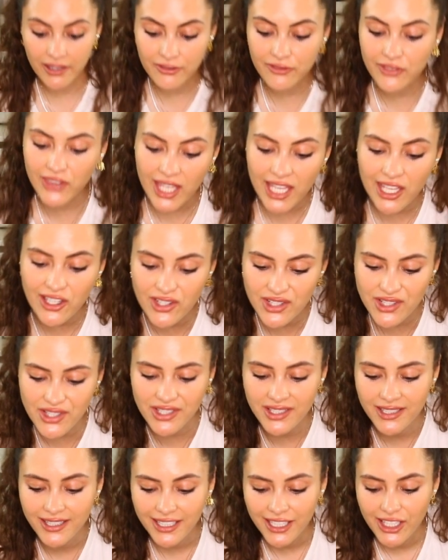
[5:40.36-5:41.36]
of
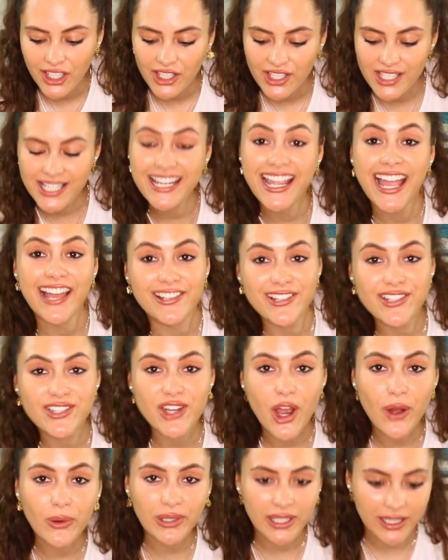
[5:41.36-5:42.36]
this to get
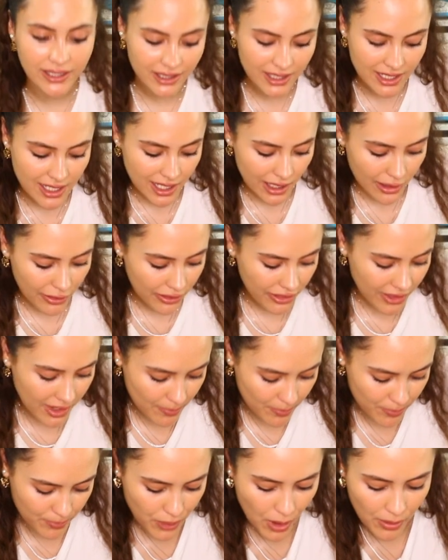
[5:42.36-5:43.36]
stolen,
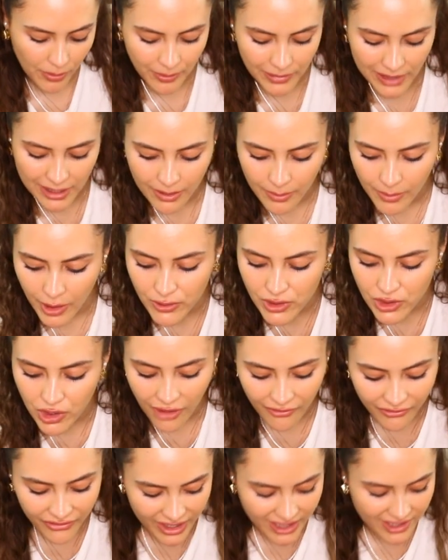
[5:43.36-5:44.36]
probably the most
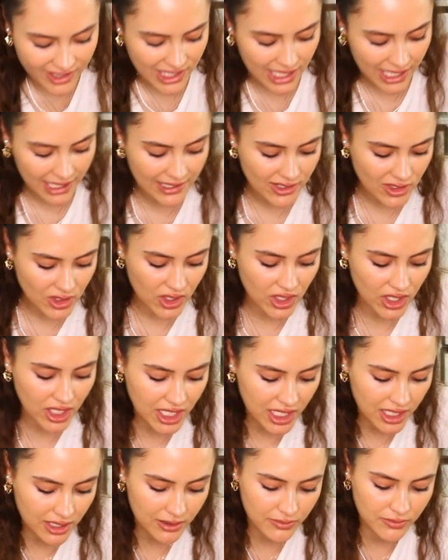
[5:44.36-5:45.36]
obvious things that are
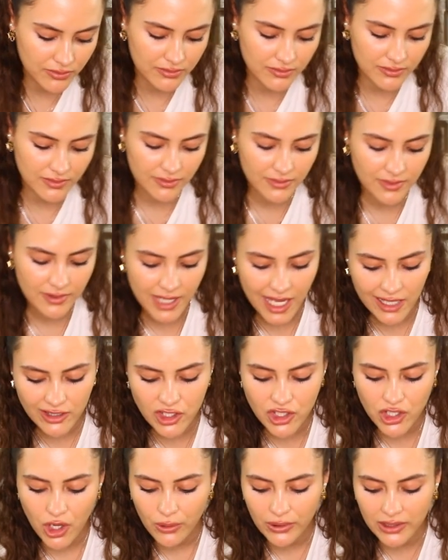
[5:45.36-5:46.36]
gonna get
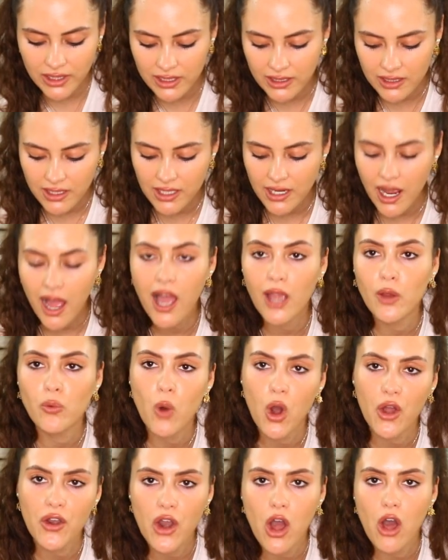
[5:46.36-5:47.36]
stolen, I
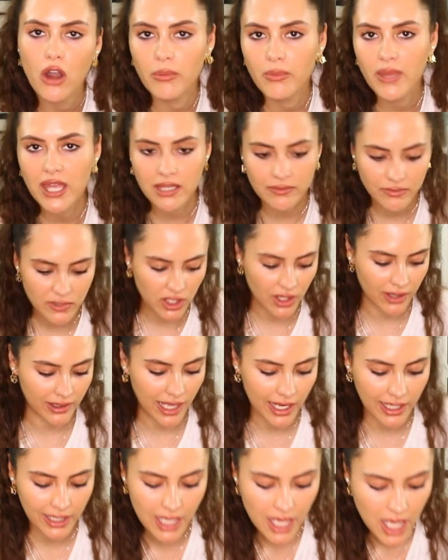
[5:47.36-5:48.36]
want on me. You know,
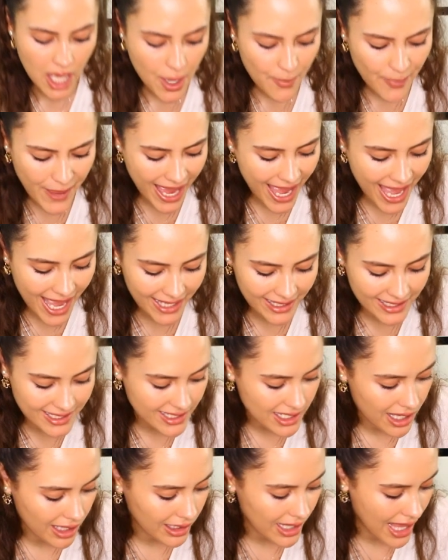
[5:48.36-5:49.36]
like
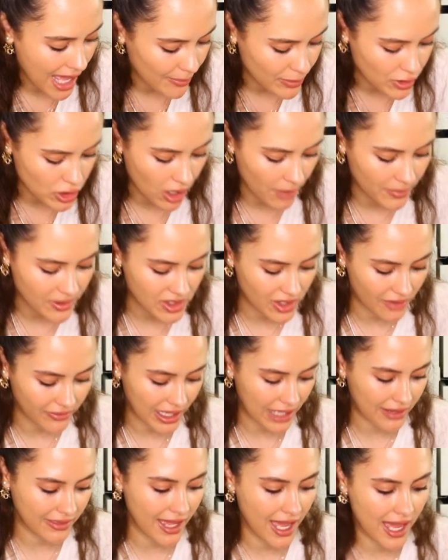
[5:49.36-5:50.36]
bags, laptop, stuff
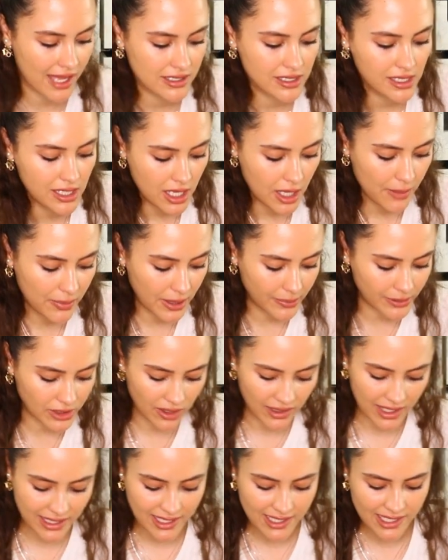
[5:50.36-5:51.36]
like that. People
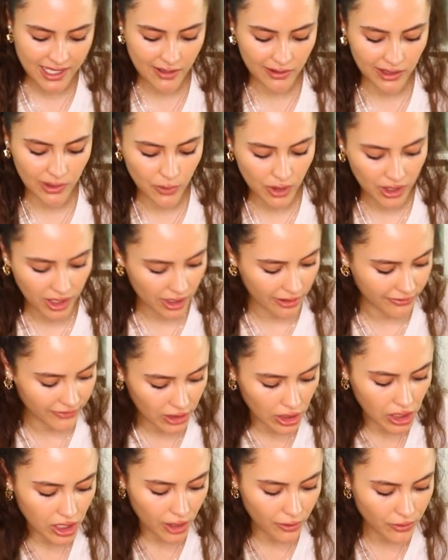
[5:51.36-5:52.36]
don't necessarily wanna go for
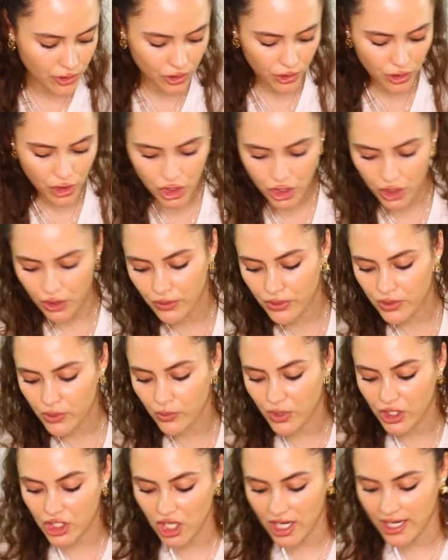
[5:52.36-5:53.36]
clothes or shoes,
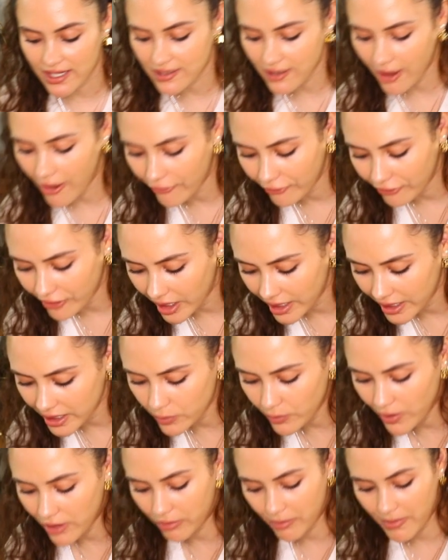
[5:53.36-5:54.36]
which is
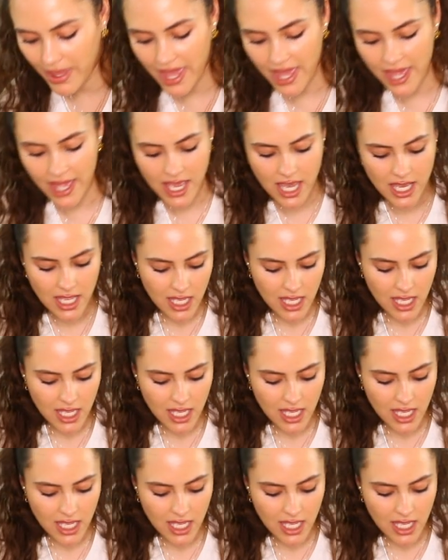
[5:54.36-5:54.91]
fine with me.